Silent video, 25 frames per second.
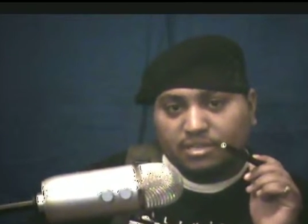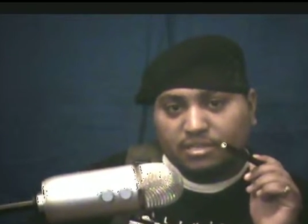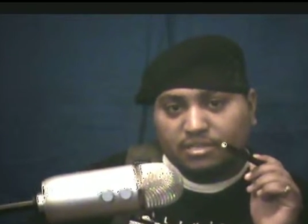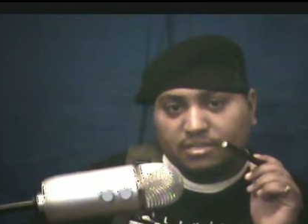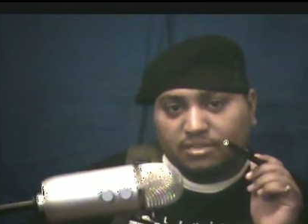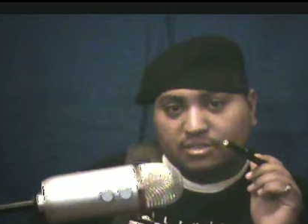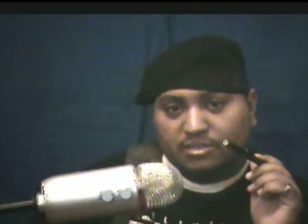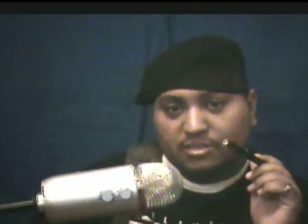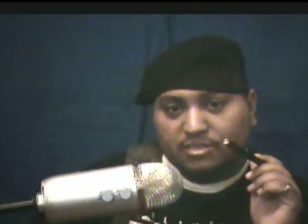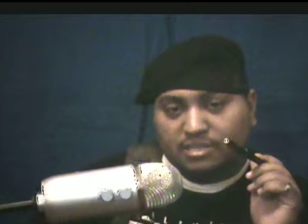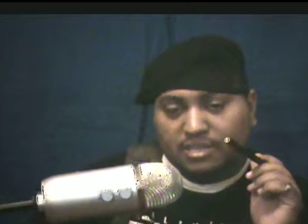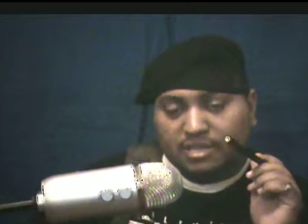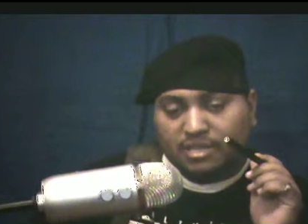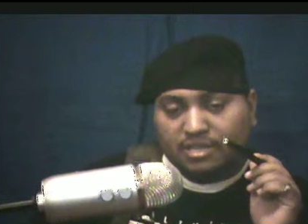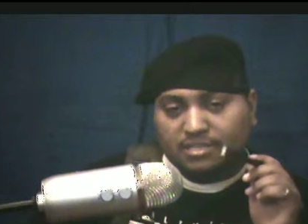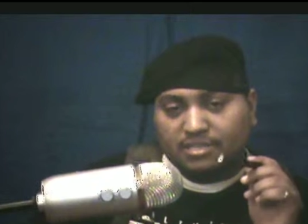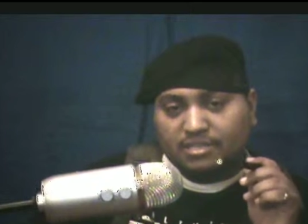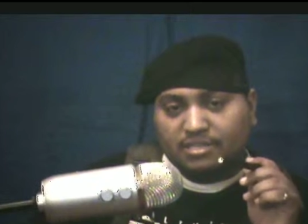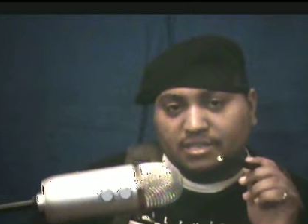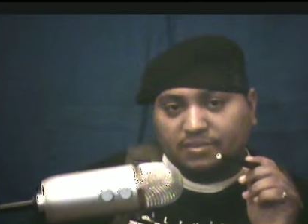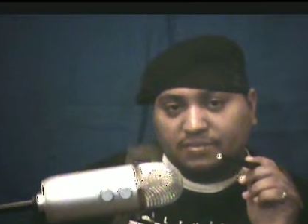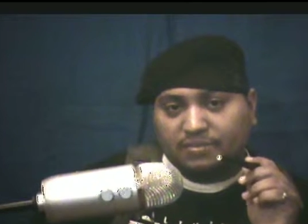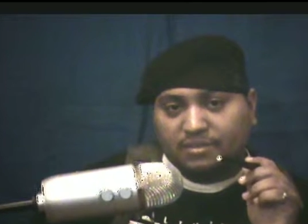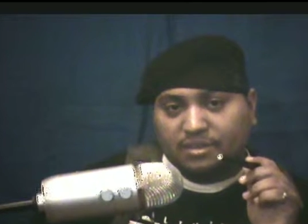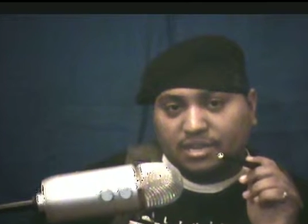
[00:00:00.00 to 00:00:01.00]
there is an
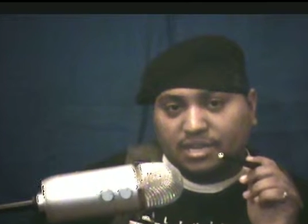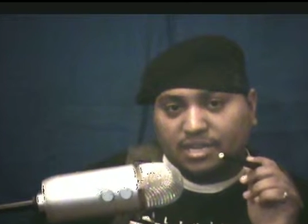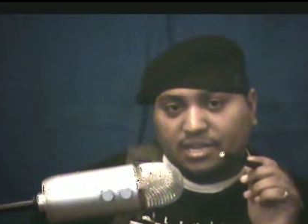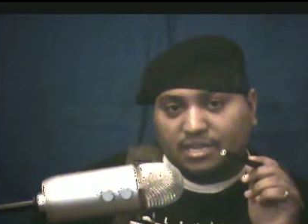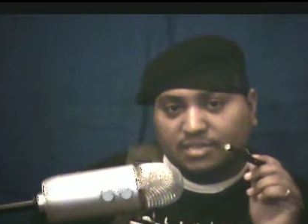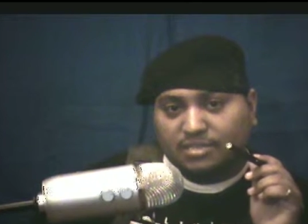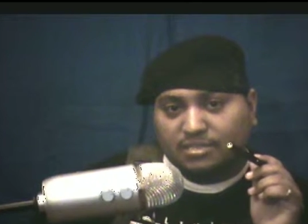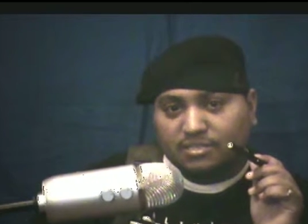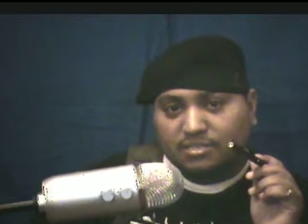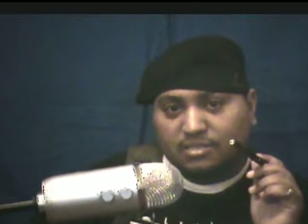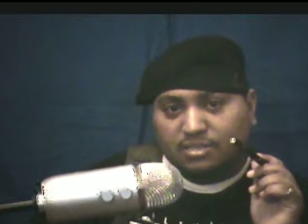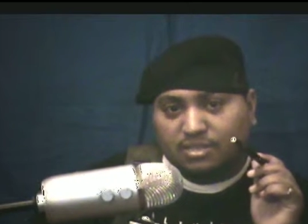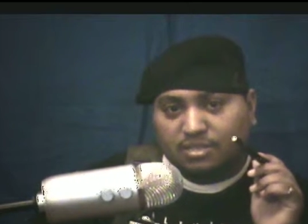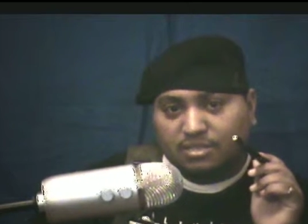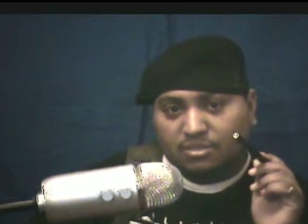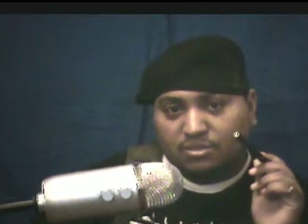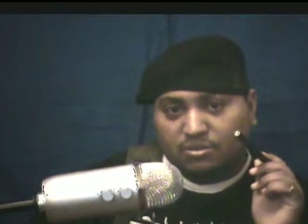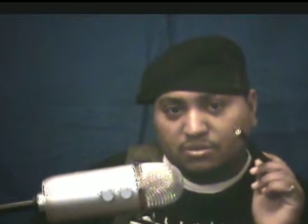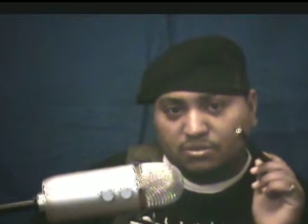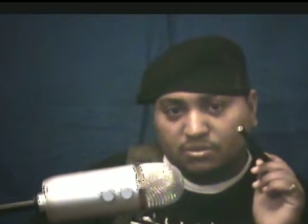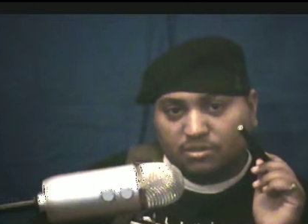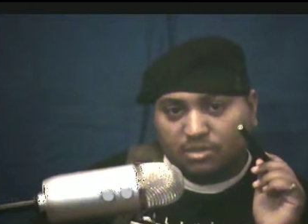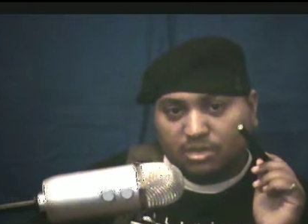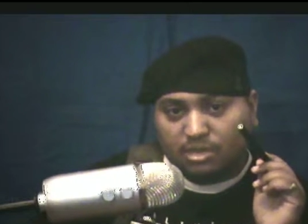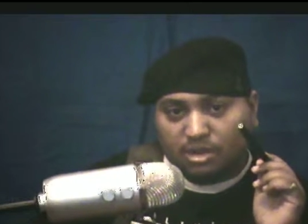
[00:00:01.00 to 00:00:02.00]
SDev class that
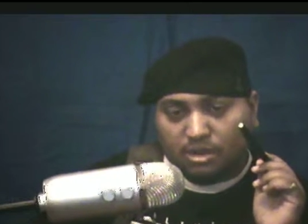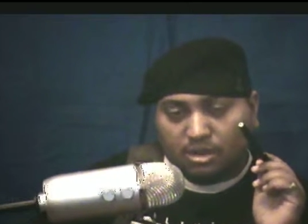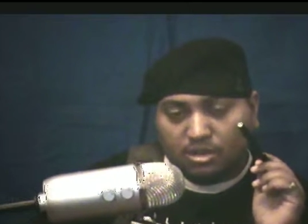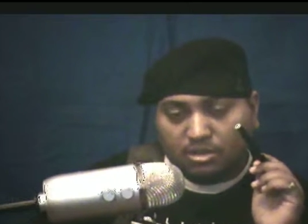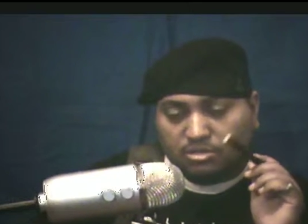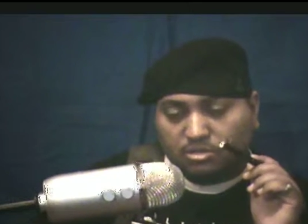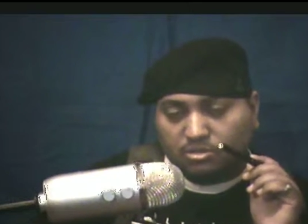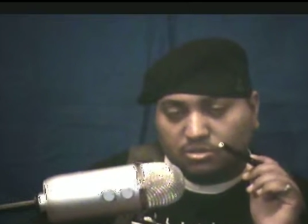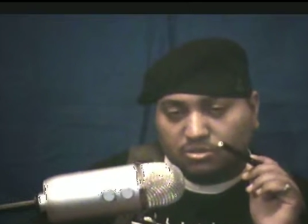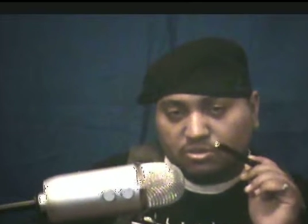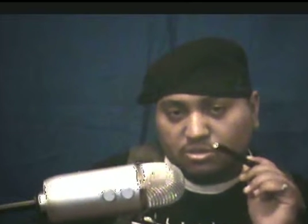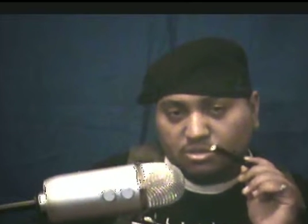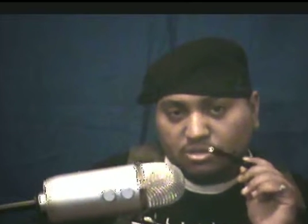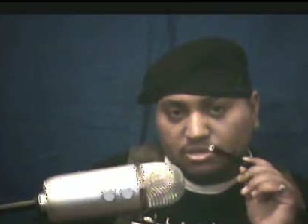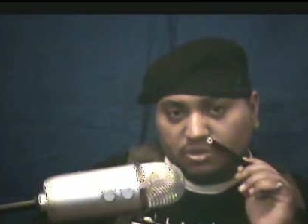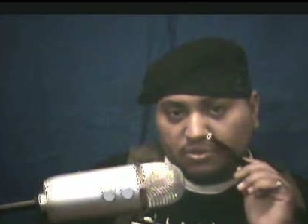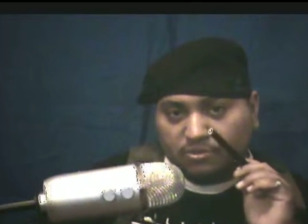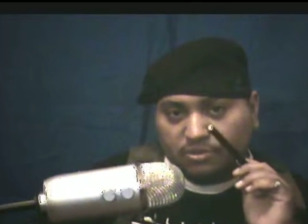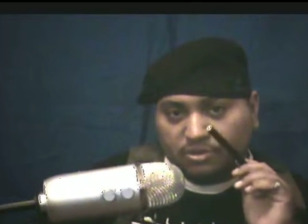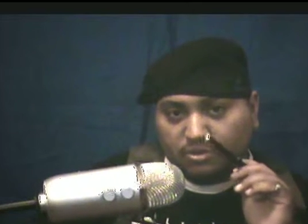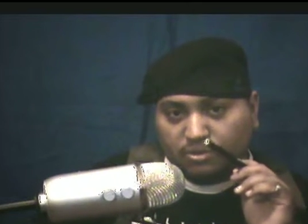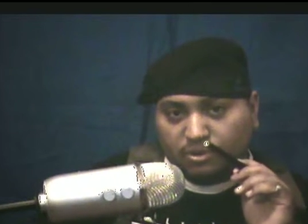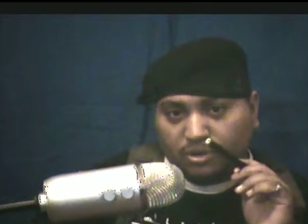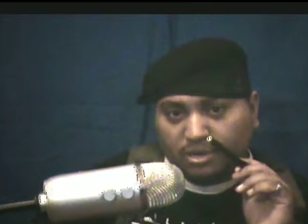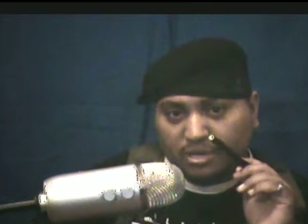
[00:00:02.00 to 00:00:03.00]
you all students are
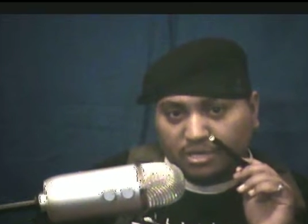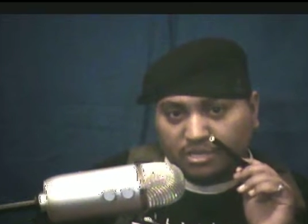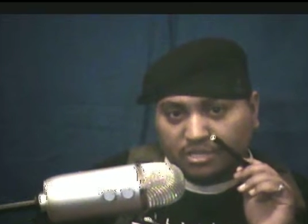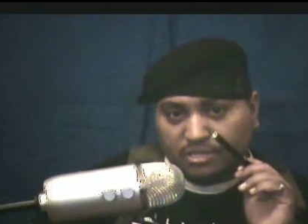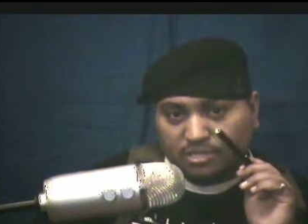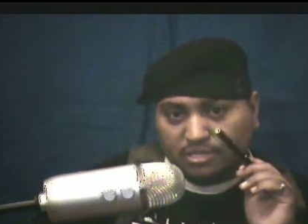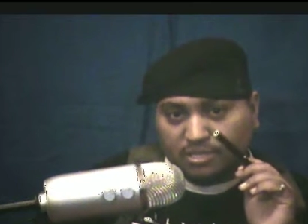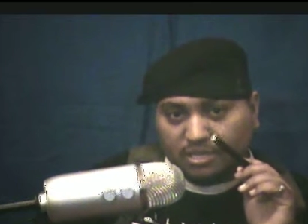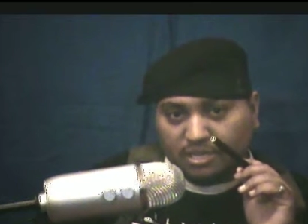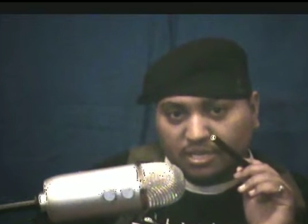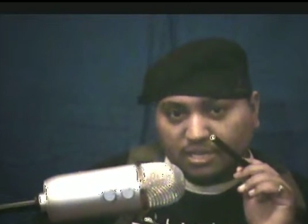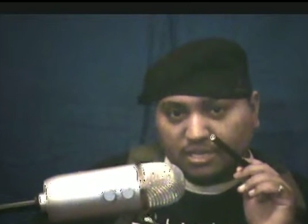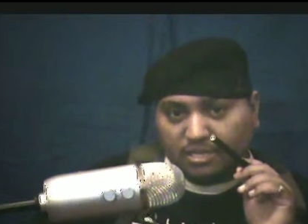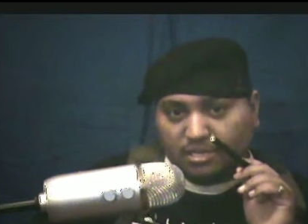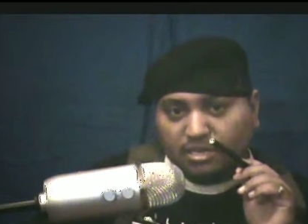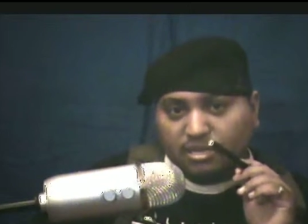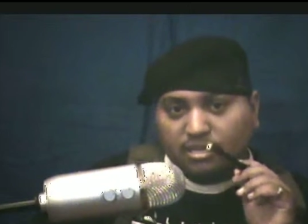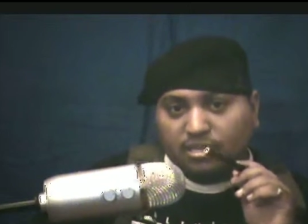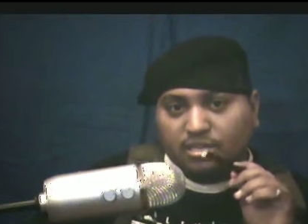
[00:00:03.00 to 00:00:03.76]
required to take